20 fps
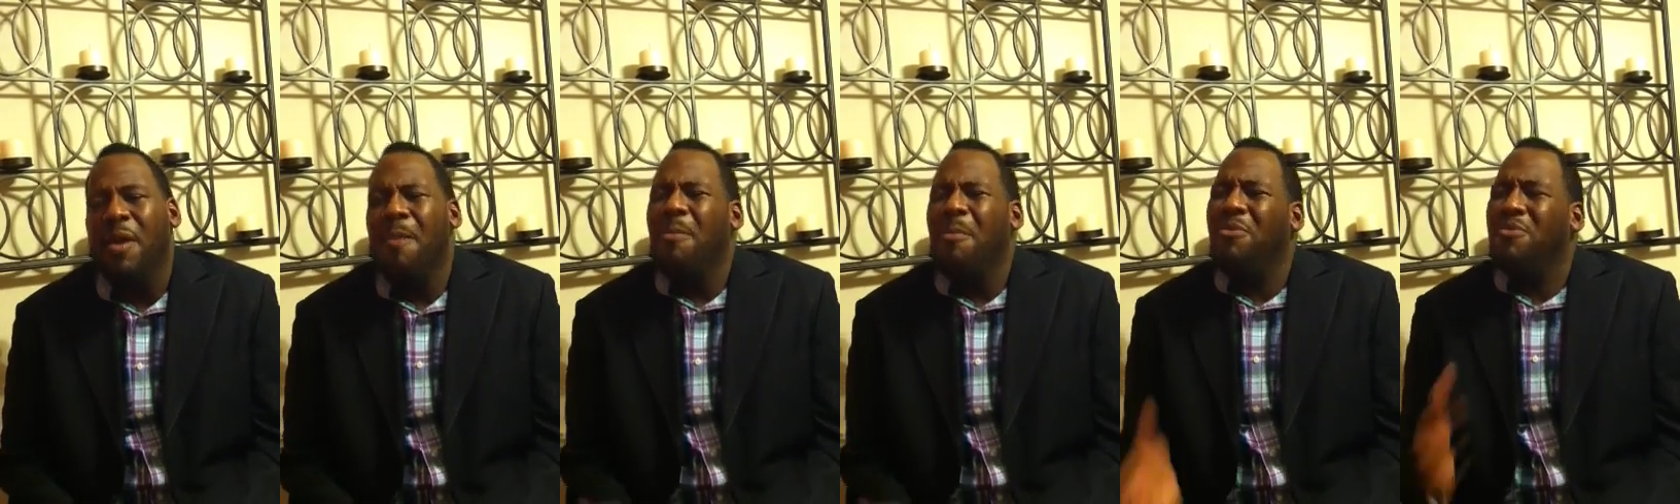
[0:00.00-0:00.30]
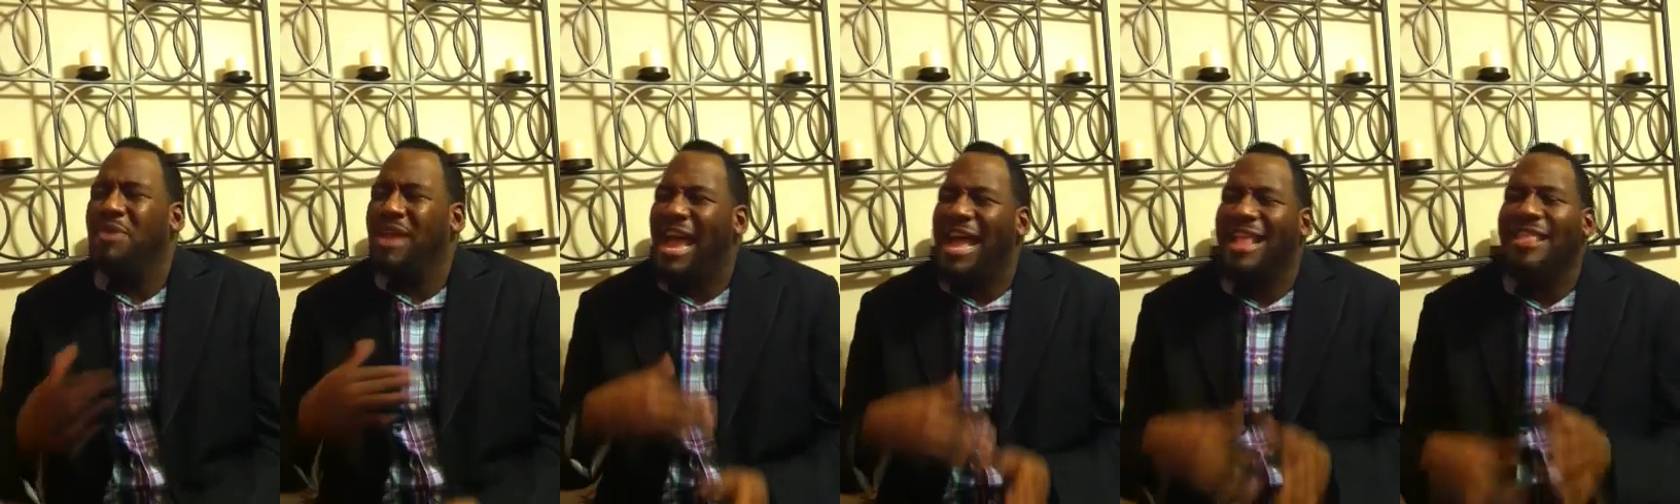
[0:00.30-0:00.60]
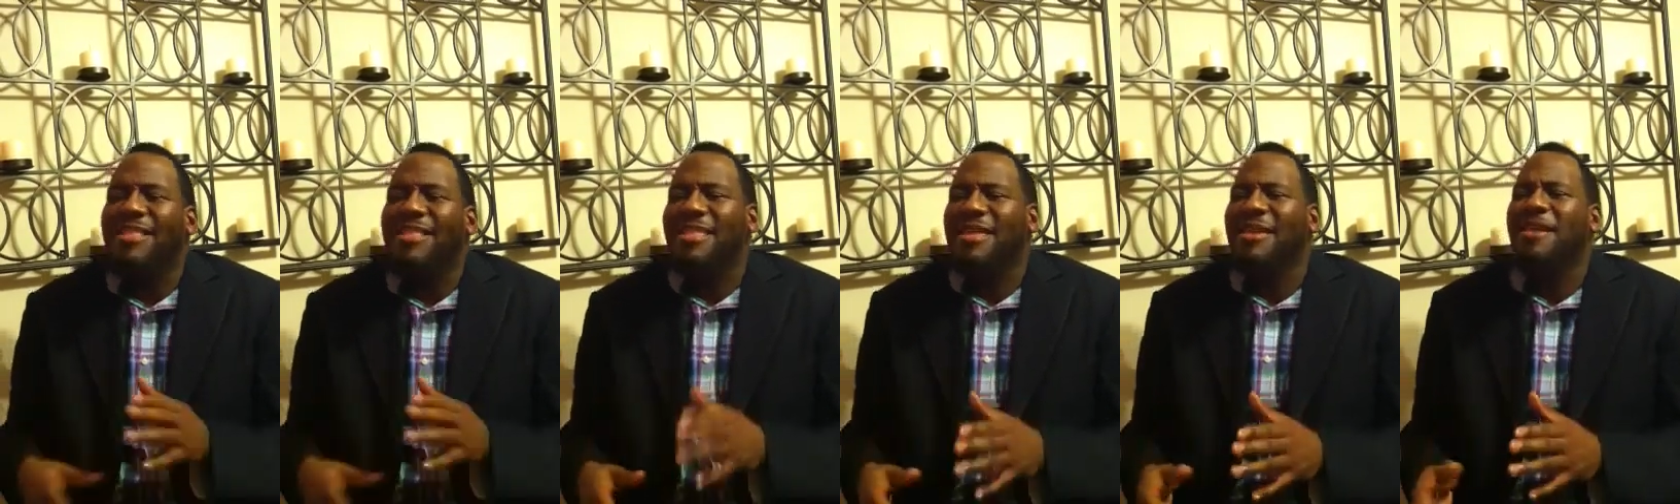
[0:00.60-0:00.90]
But we had
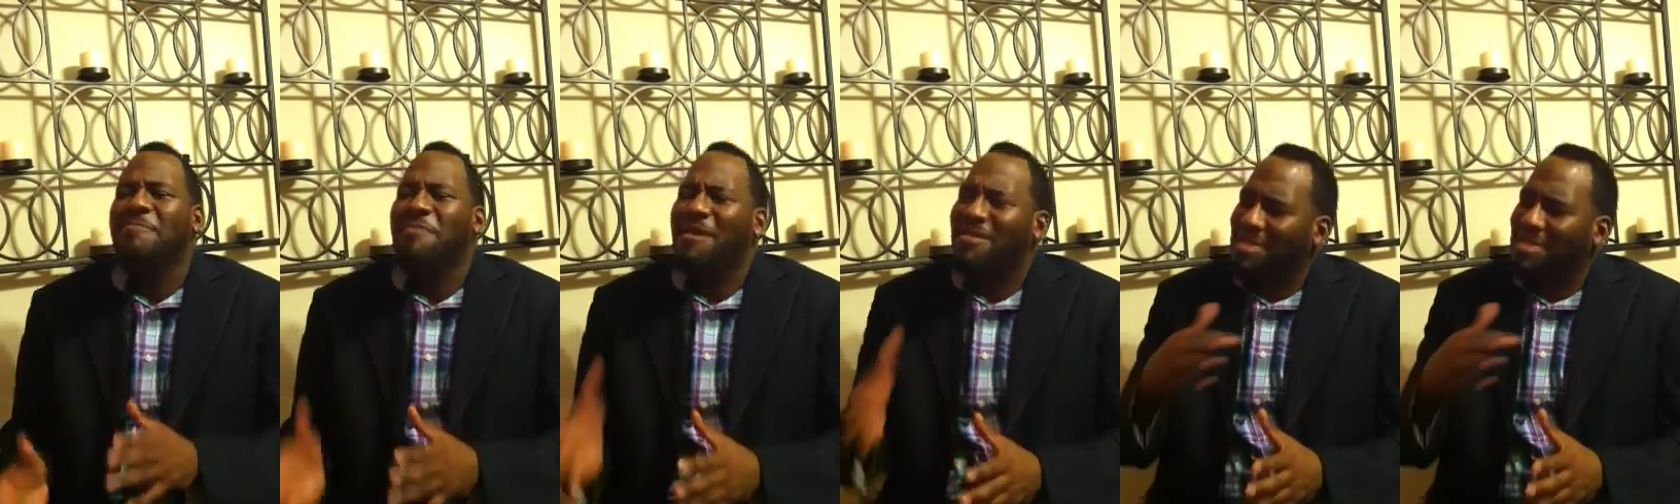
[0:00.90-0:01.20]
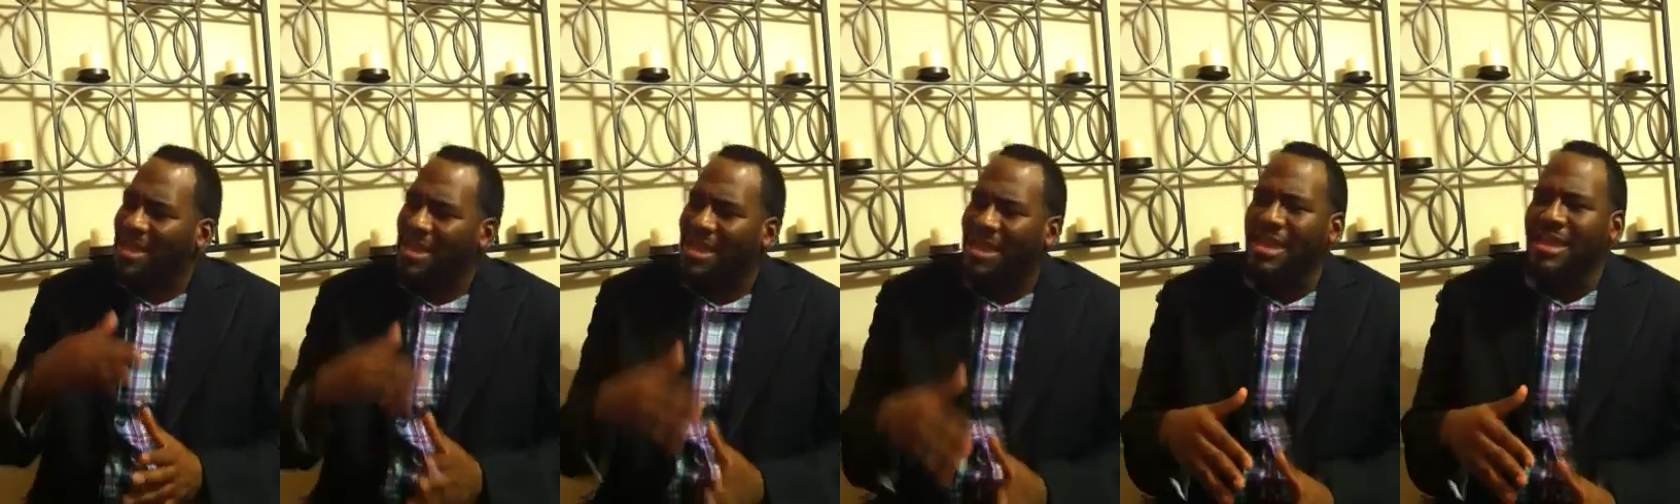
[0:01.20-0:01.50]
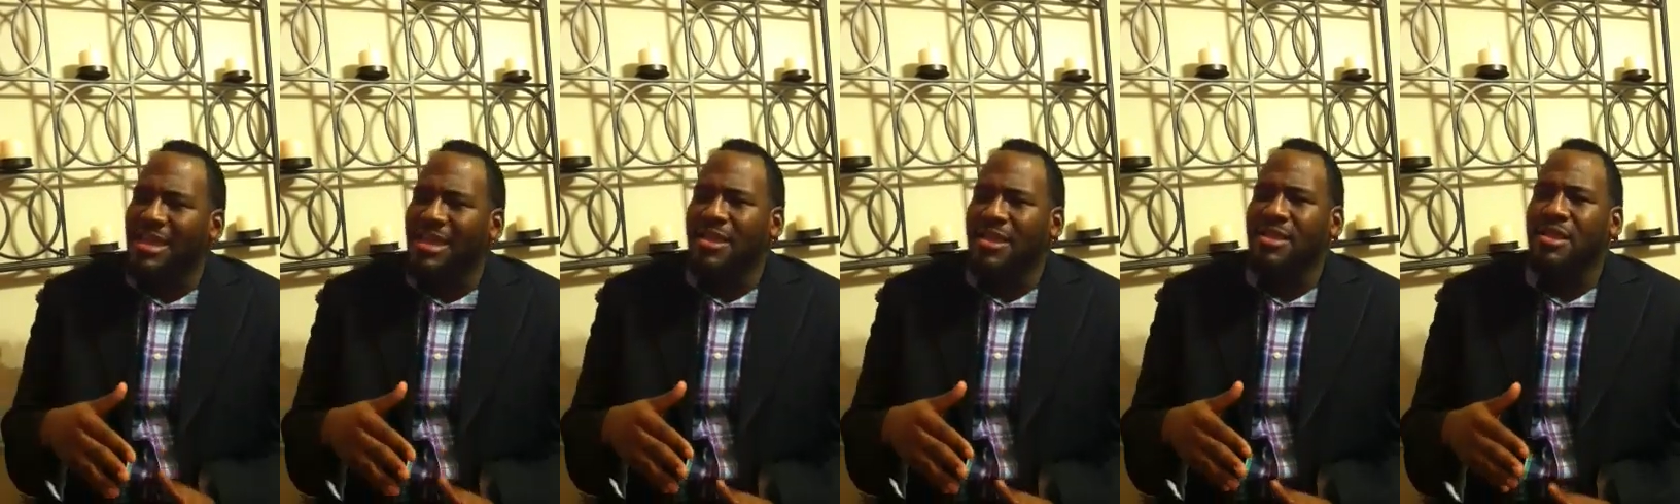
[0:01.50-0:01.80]
to think about the
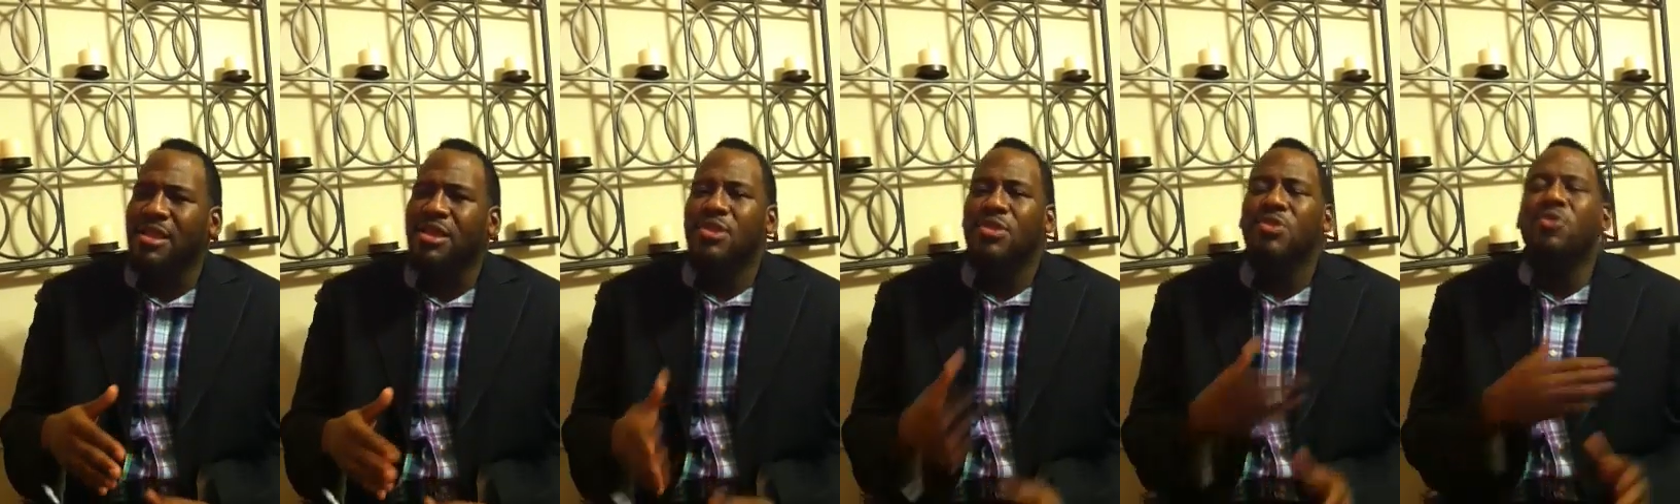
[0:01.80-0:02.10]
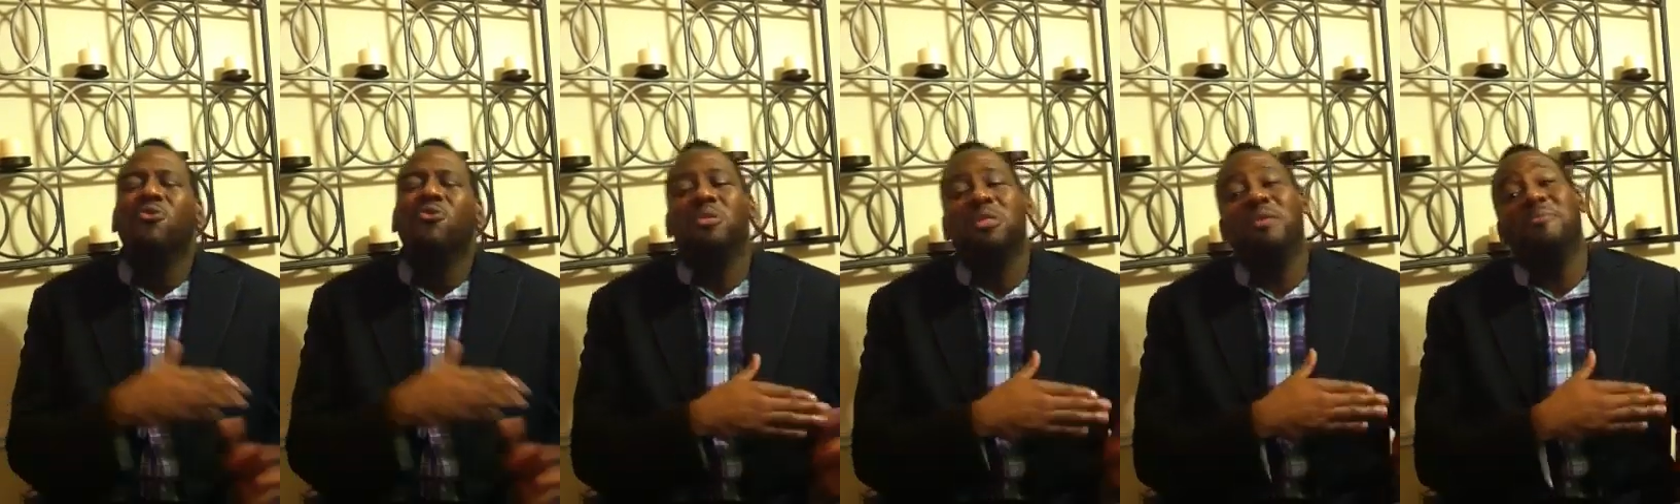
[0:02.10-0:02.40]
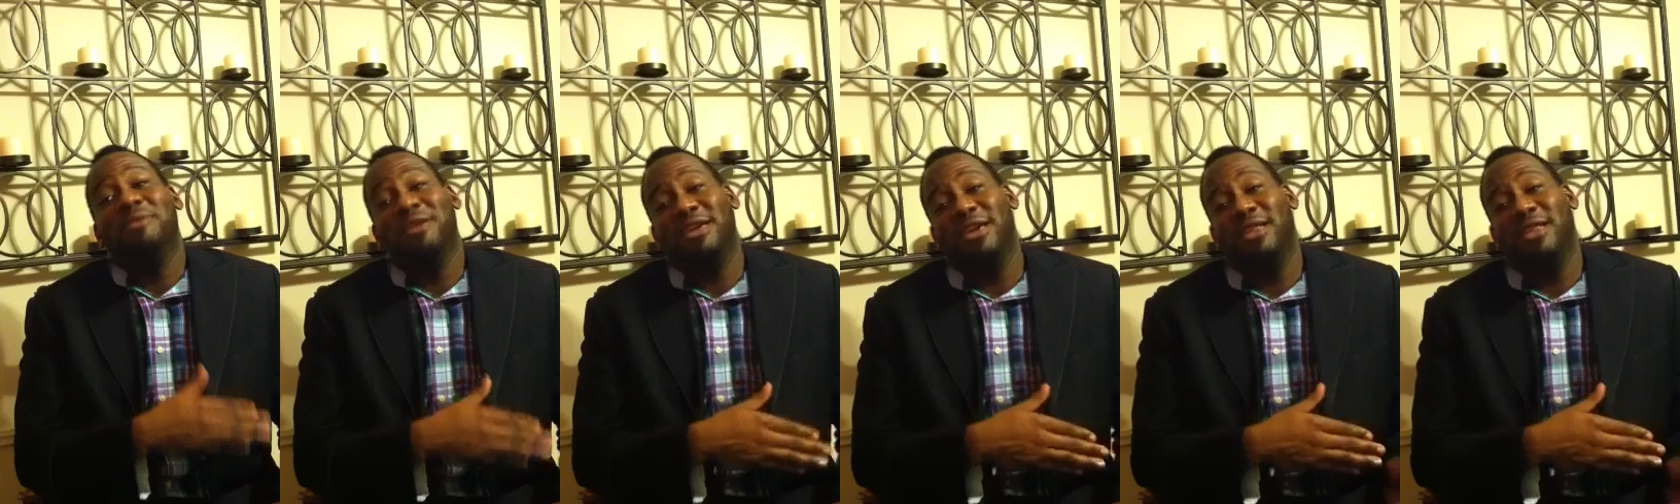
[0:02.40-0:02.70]
end during the
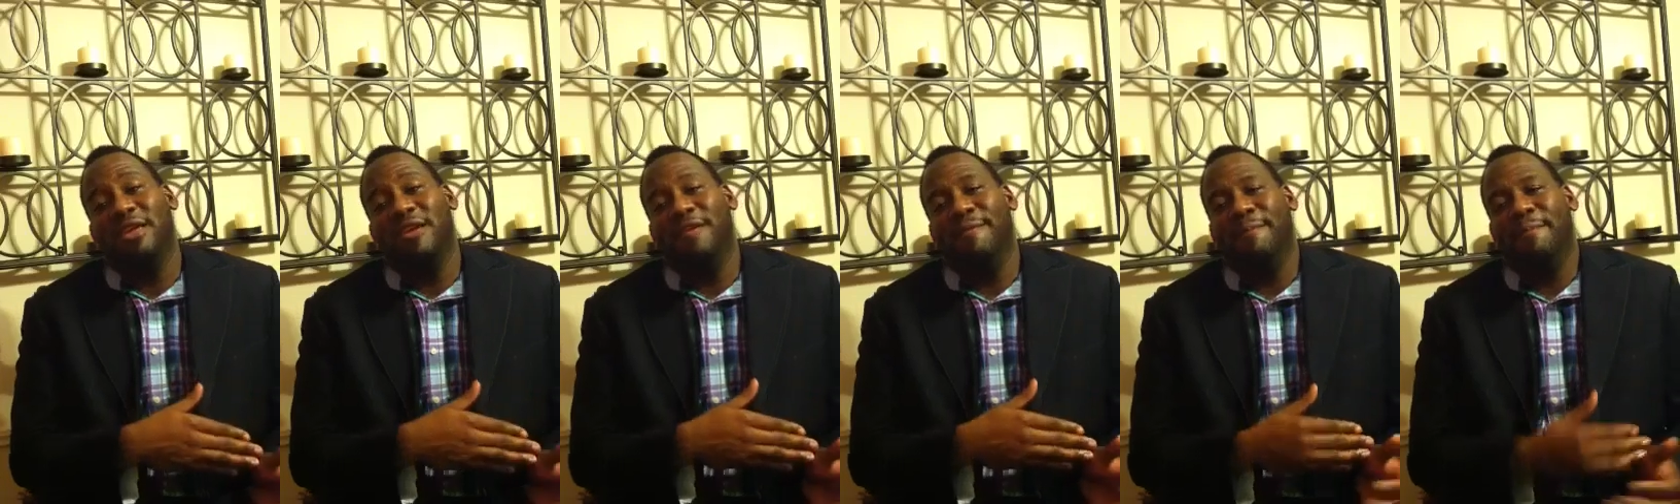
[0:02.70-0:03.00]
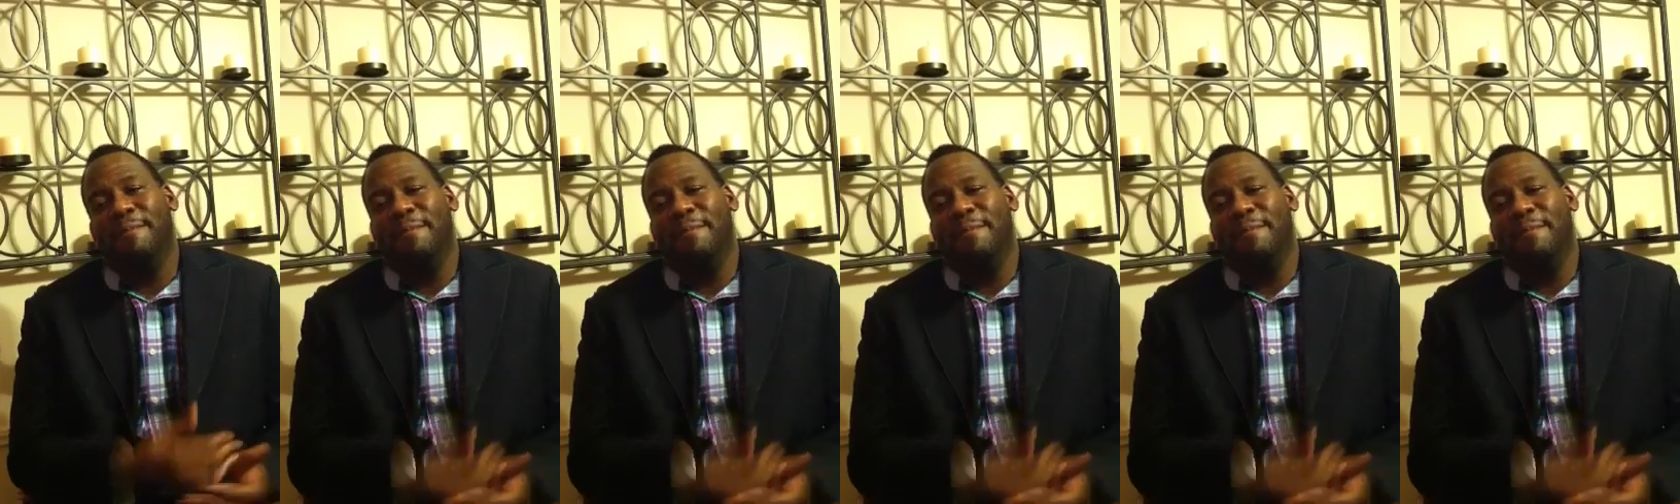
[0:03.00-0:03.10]
beginning.